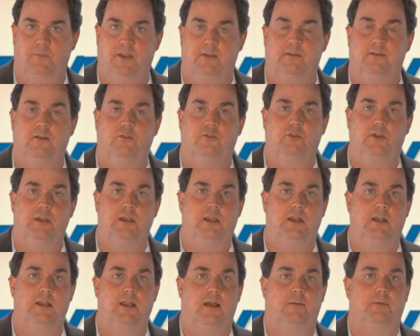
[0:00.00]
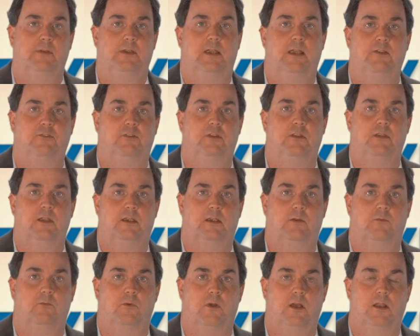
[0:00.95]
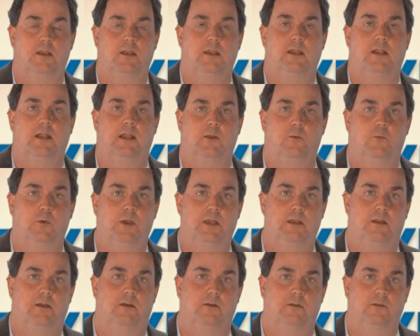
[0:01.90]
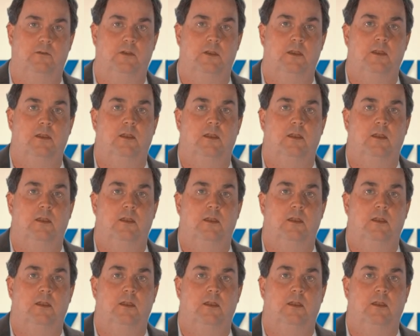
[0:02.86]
Essentially, any application that can run in a Windows